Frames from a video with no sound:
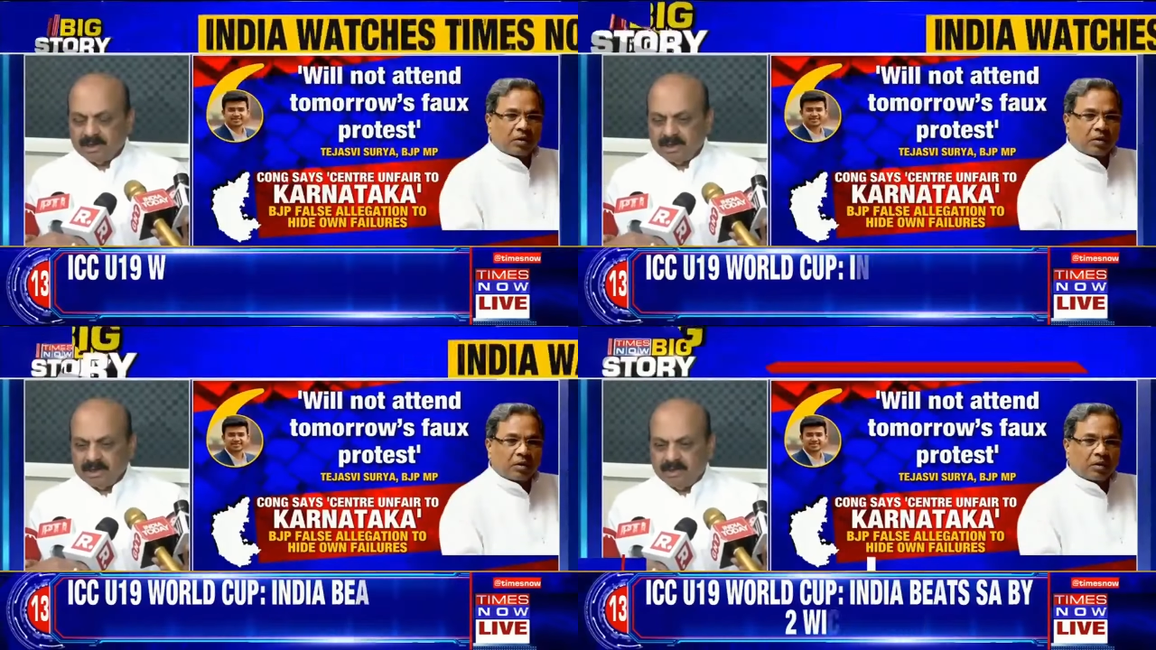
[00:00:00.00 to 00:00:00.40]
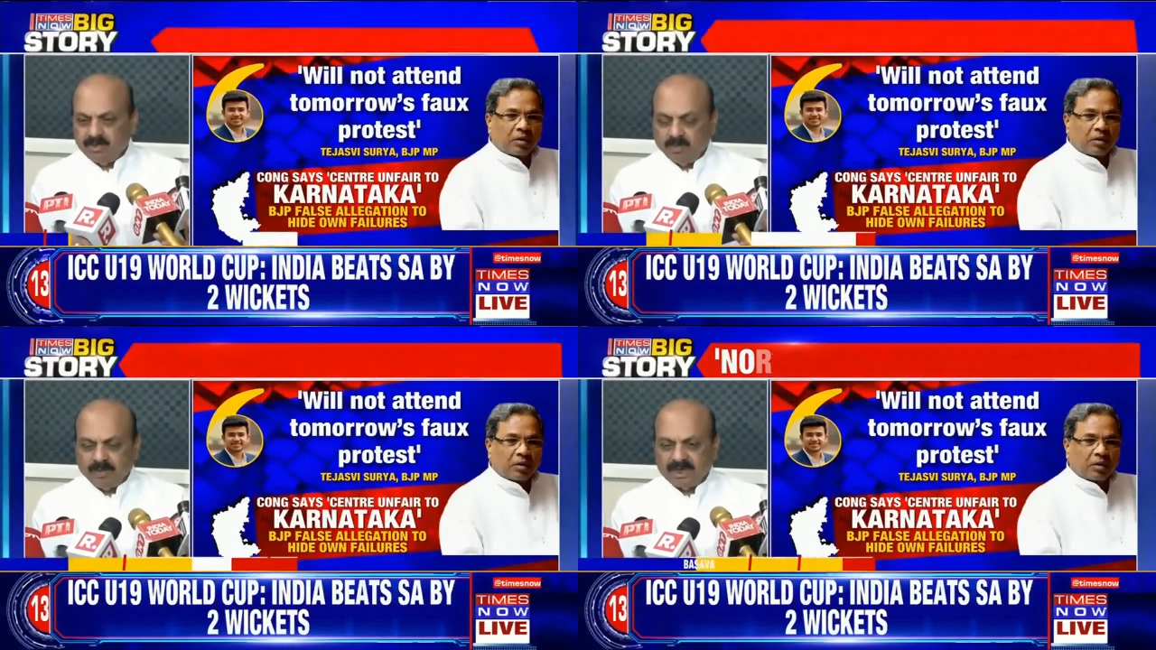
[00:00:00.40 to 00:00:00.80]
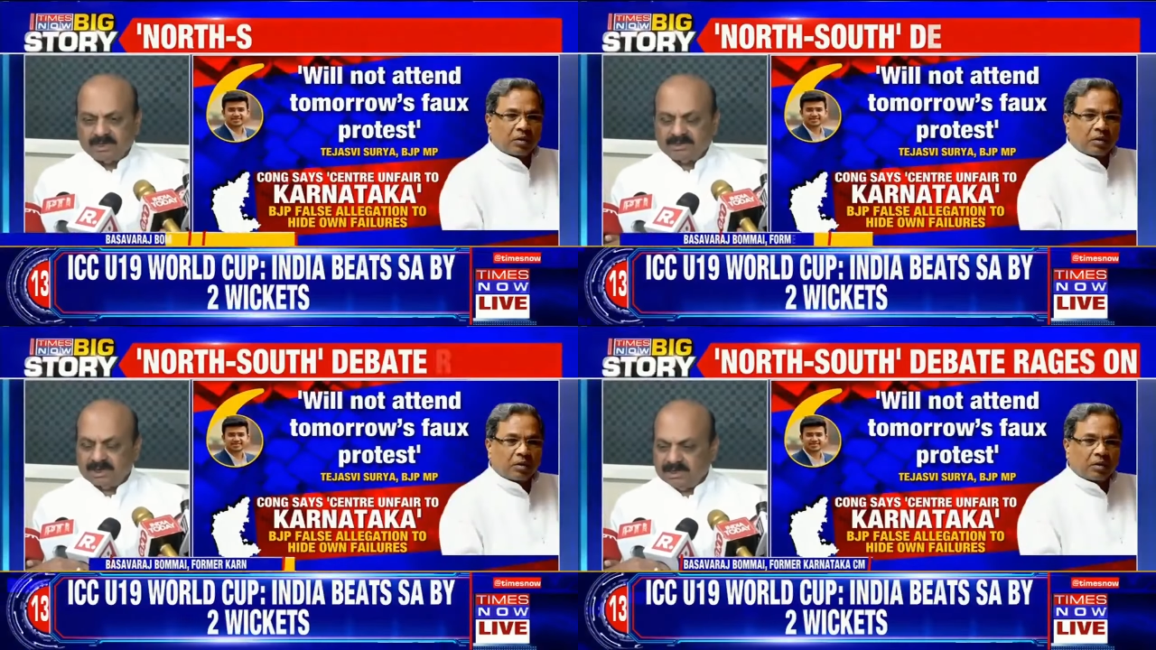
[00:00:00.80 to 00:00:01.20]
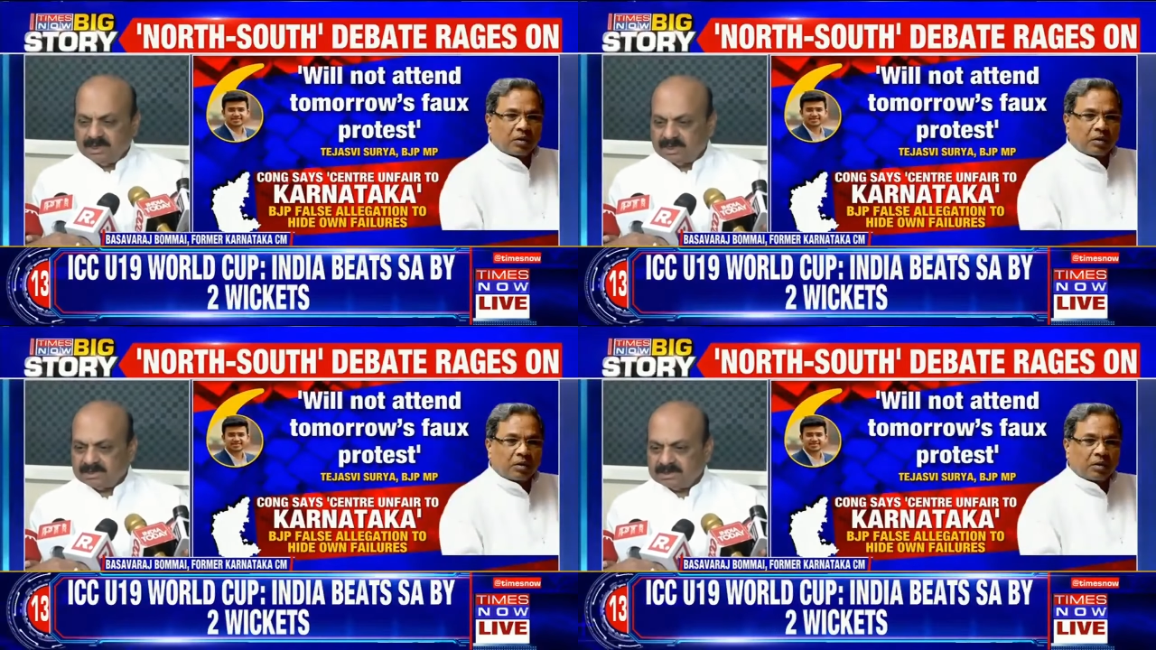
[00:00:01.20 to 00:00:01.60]
Speaker 1: UPA's 10
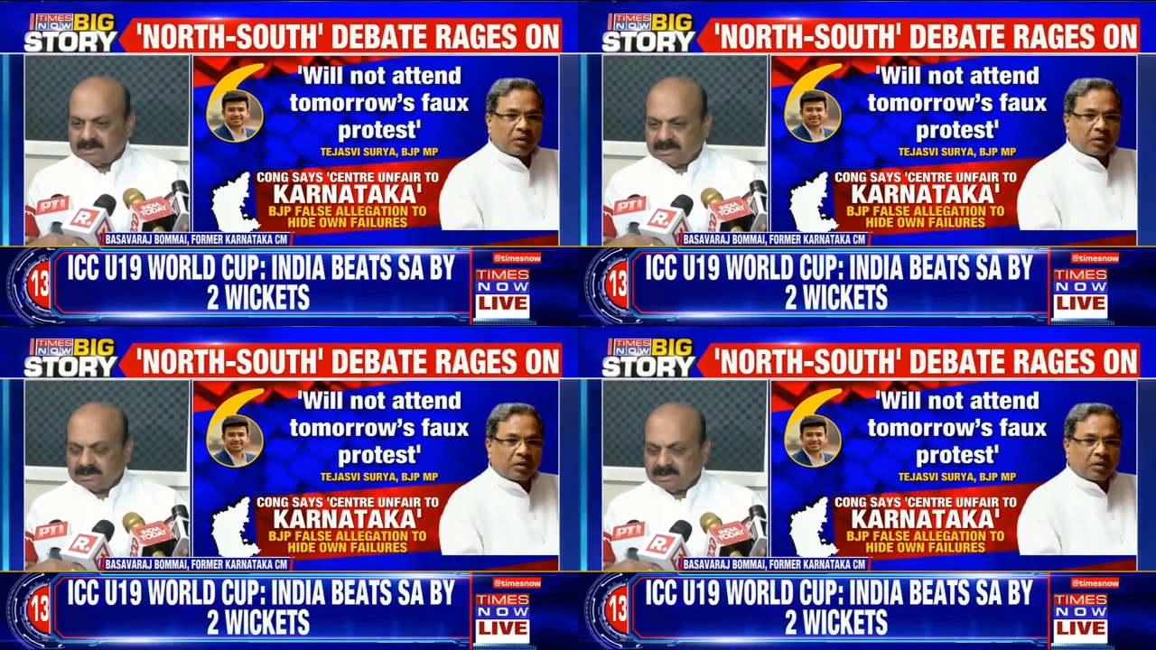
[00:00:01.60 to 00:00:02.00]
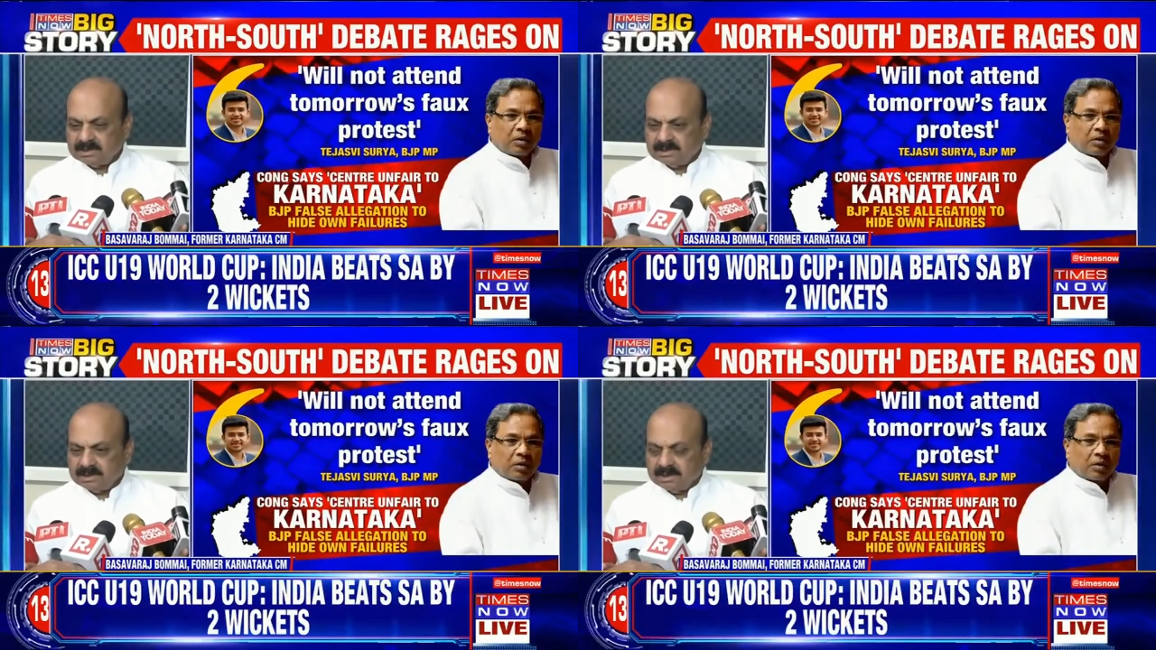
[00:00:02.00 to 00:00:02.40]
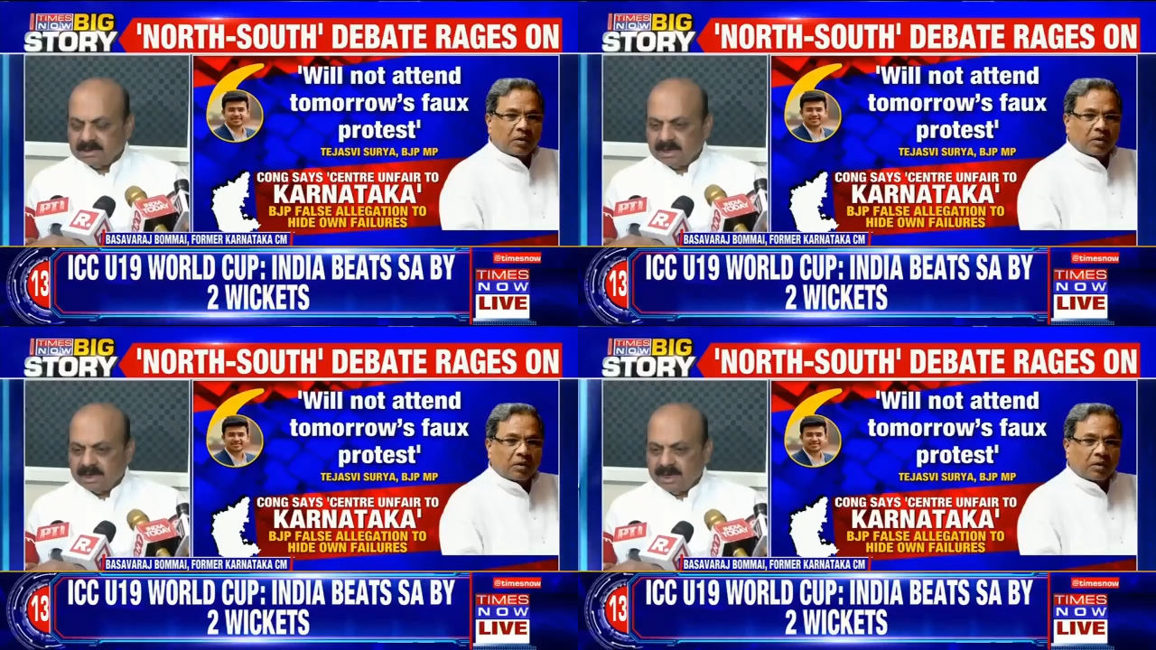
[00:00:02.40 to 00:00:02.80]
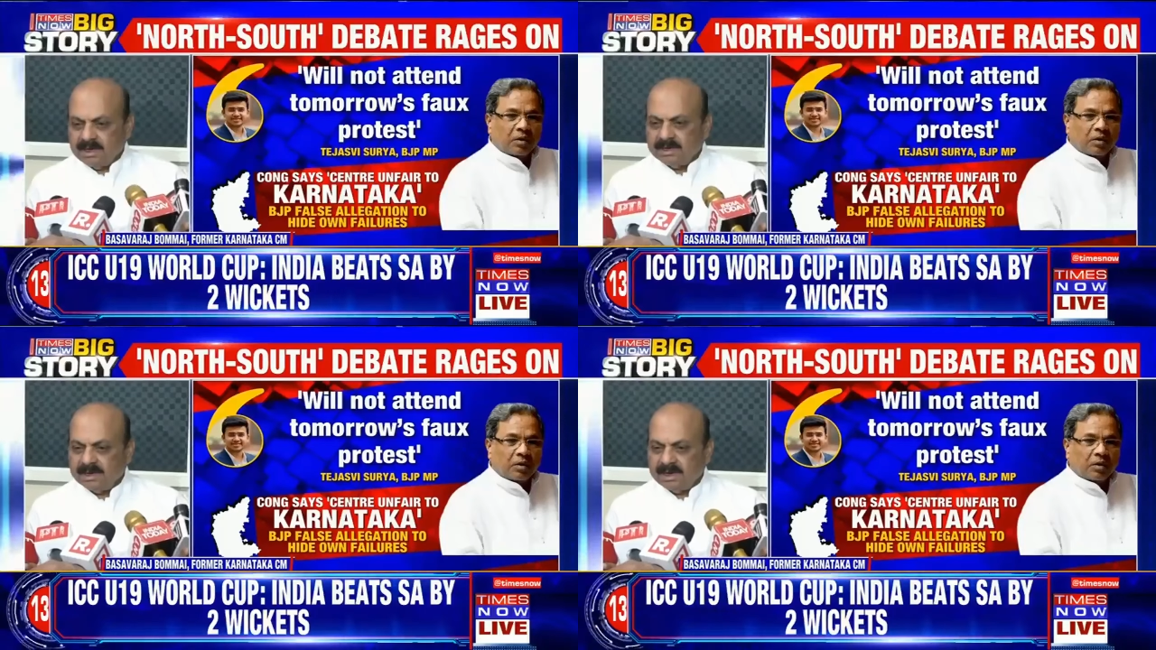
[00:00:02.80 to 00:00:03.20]
years and
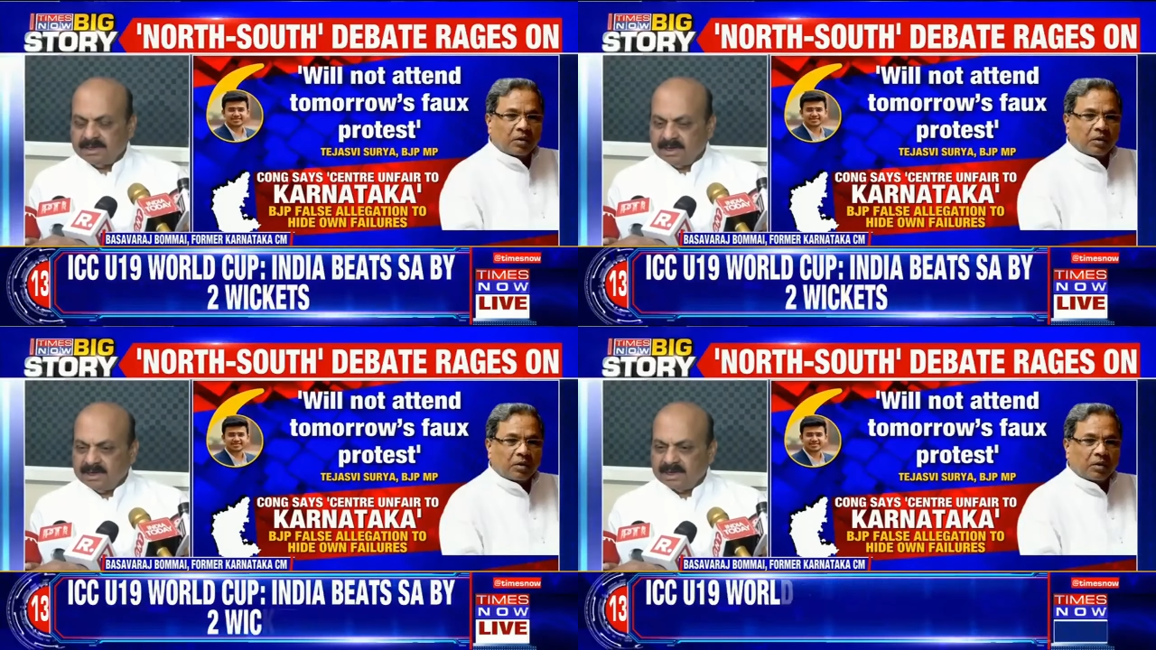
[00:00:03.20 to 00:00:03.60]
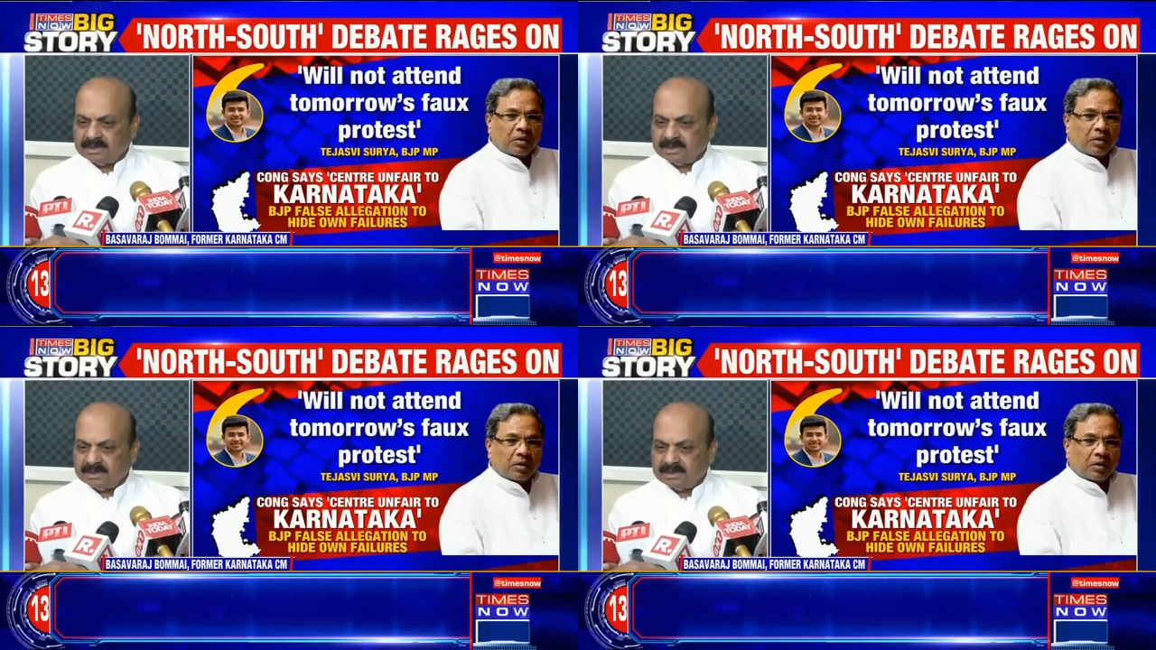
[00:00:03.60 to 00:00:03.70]
10 years of